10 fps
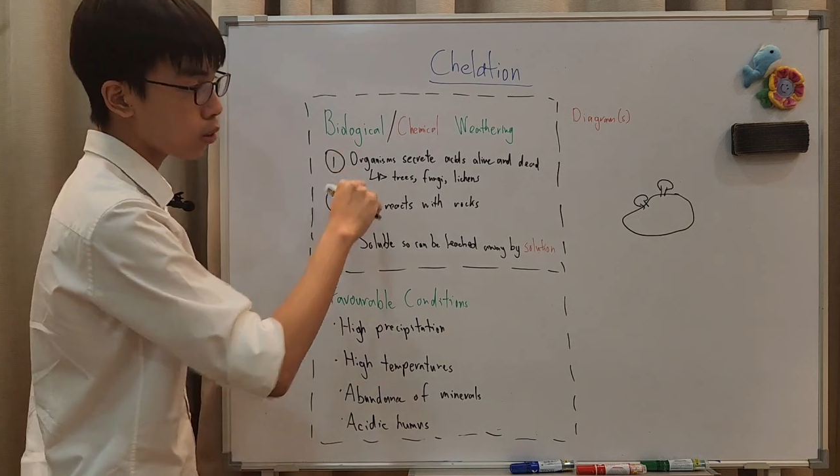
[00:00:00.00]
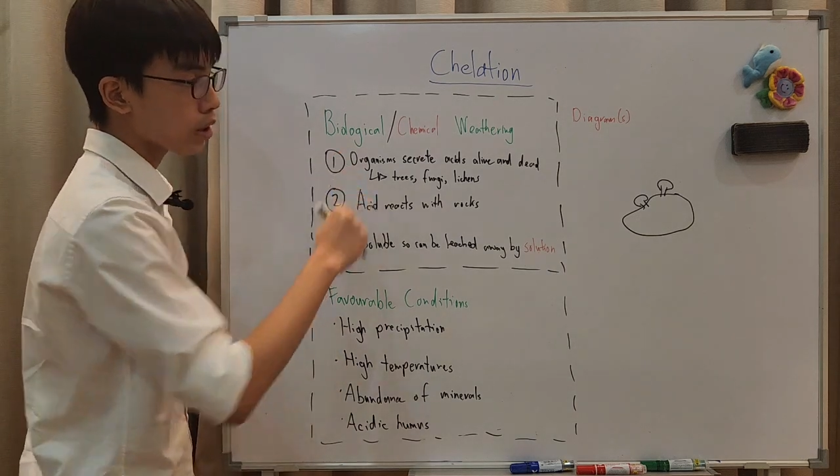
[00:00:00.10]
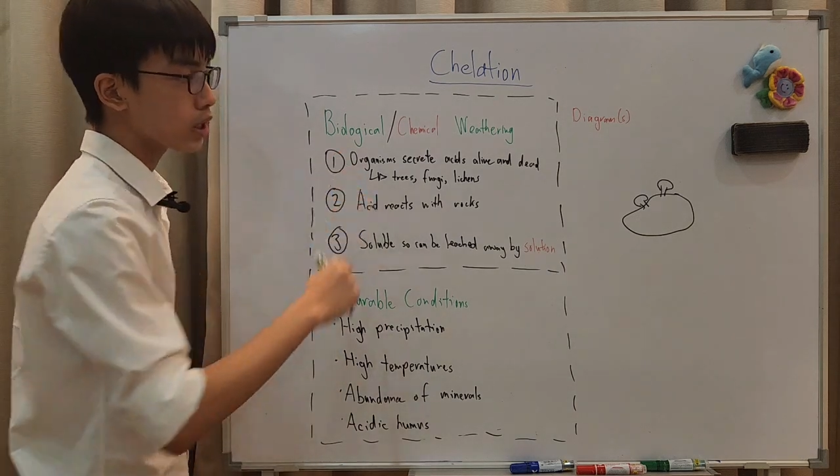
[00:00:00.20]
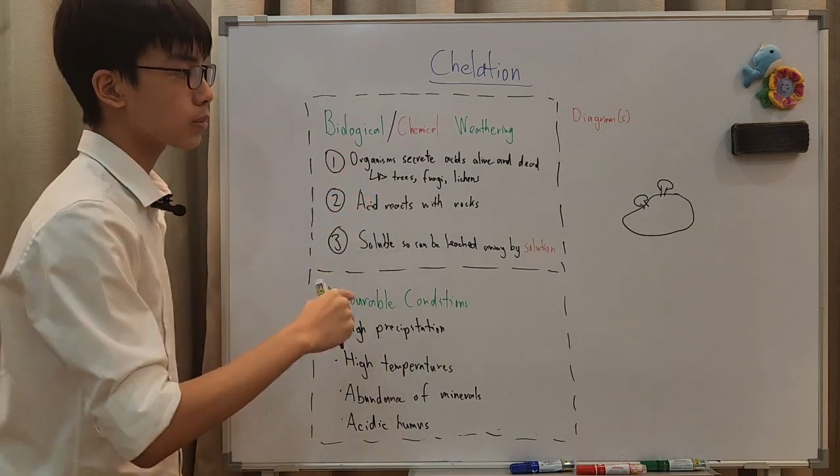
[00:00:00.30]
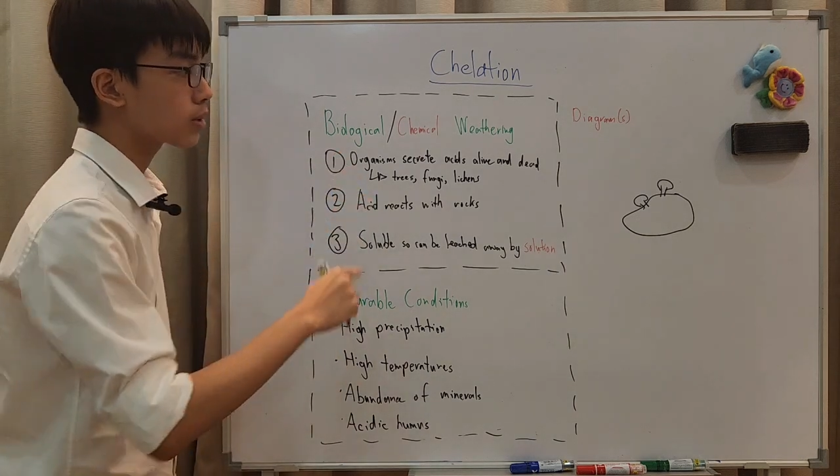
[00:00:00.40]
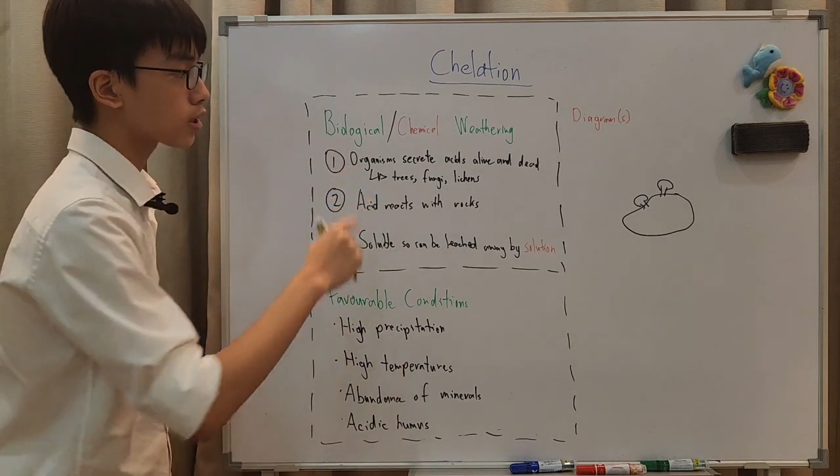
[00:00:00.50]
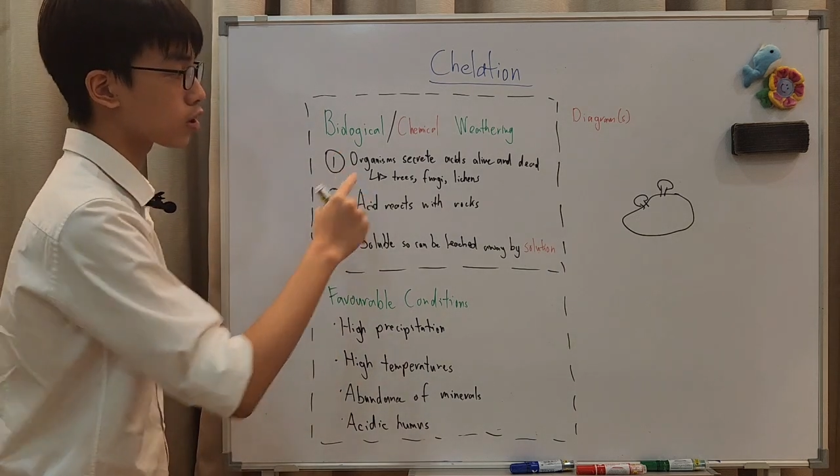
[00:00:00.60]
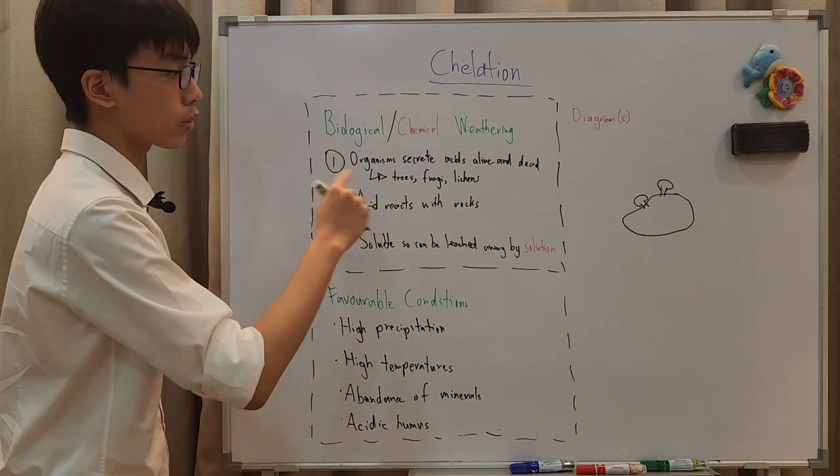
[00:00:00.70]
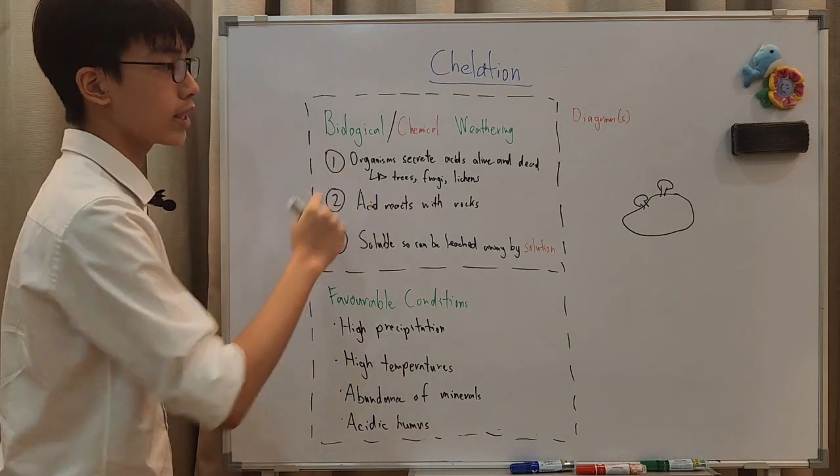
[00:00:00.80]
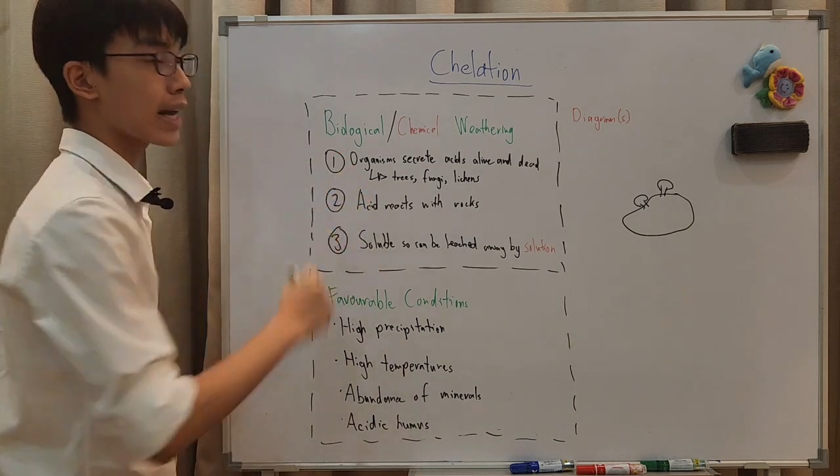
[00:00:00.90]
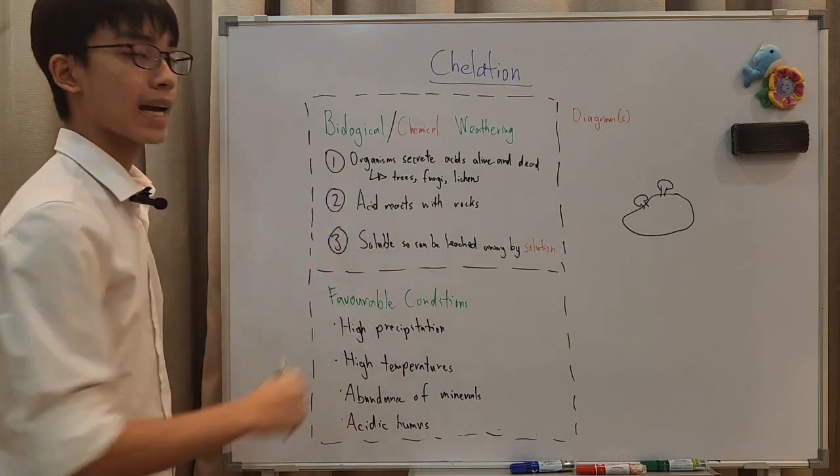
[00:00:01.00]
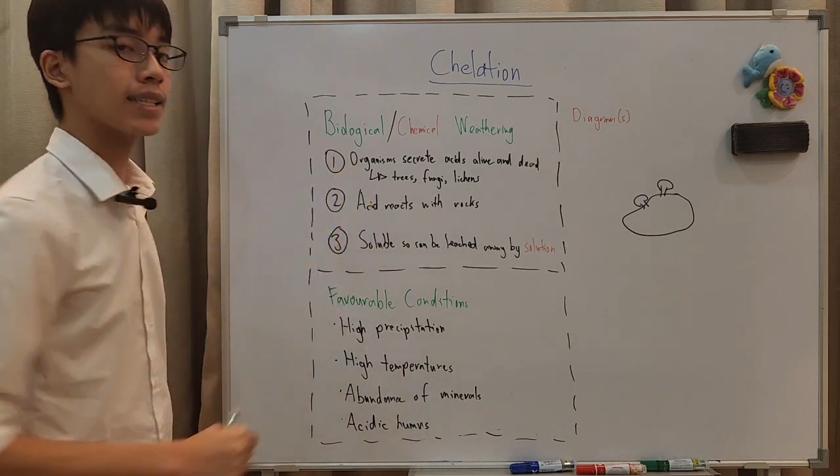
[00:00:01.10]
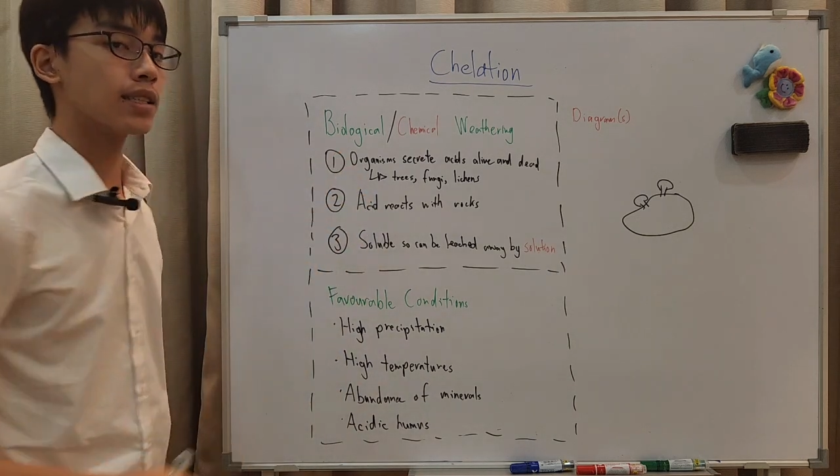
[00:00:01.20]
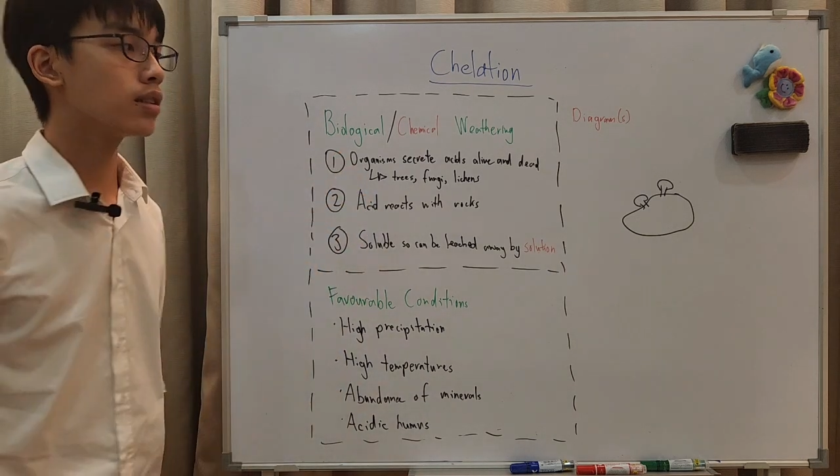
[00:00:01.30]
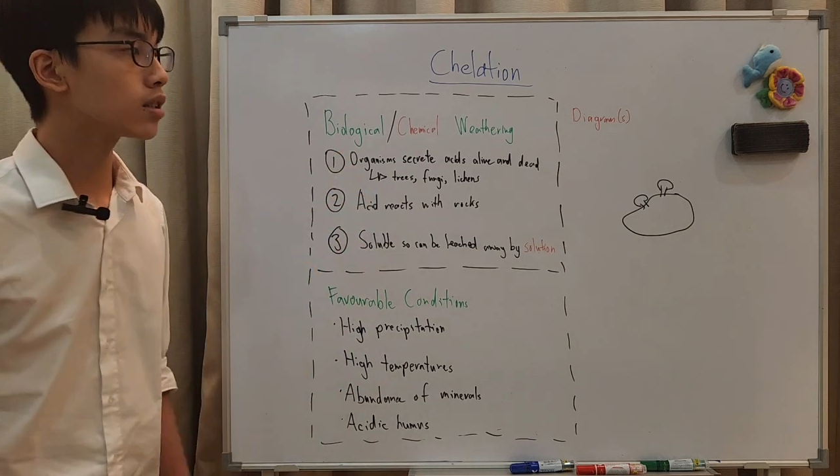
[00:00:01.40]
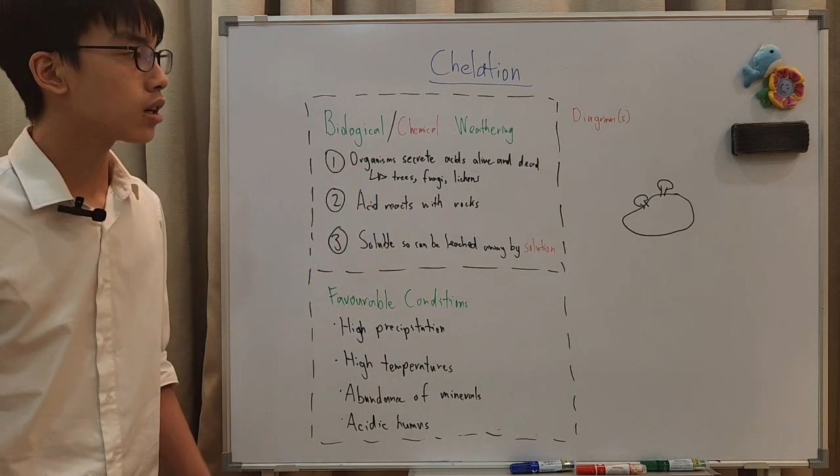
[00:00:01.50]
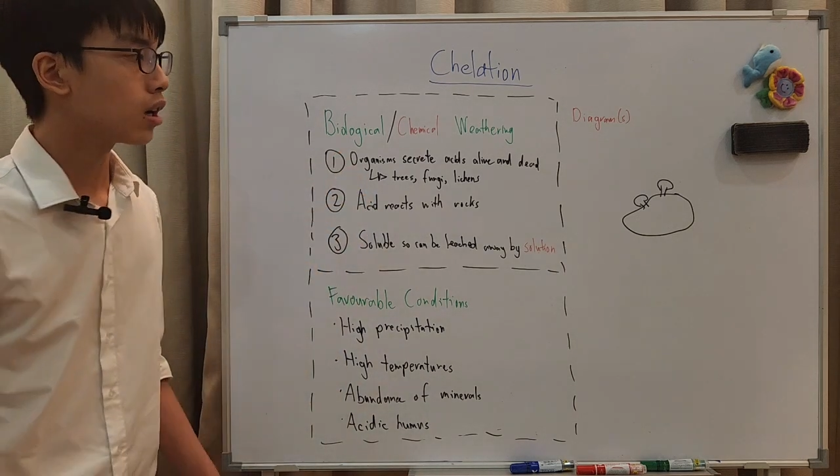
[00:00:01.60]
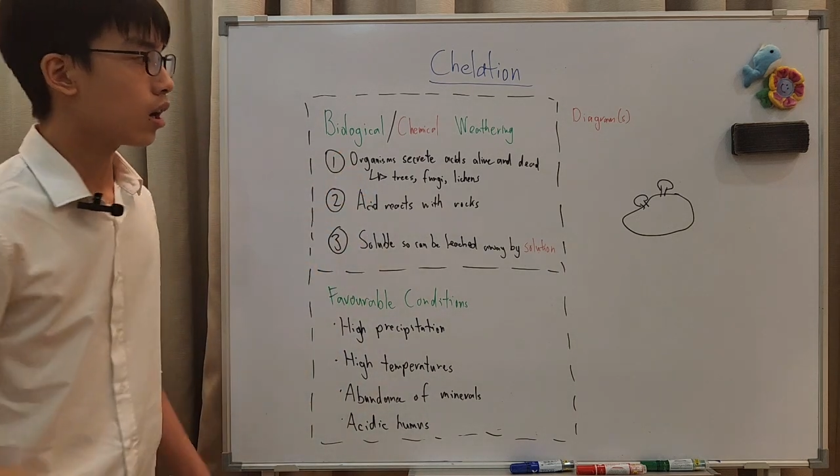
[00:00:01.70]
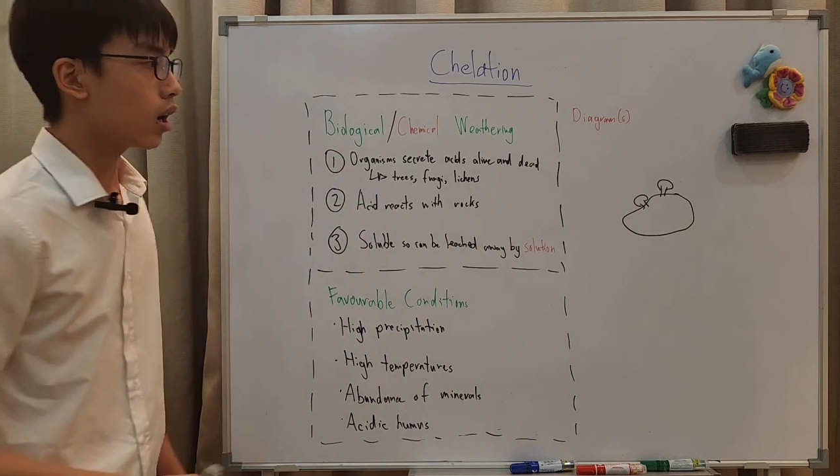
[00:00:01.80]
organisms secrete acids